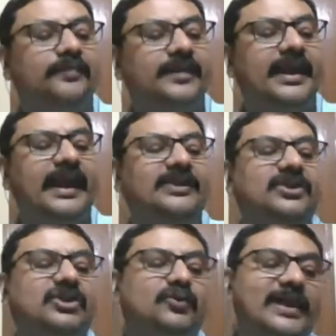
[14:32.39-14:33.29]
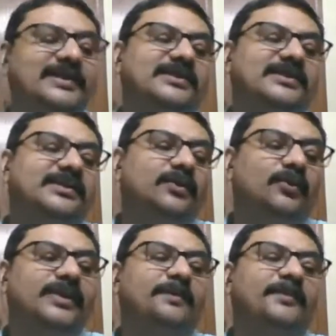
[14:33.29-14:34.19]
and swells with
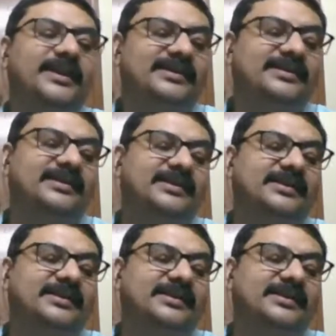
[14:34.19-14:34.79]
breasts,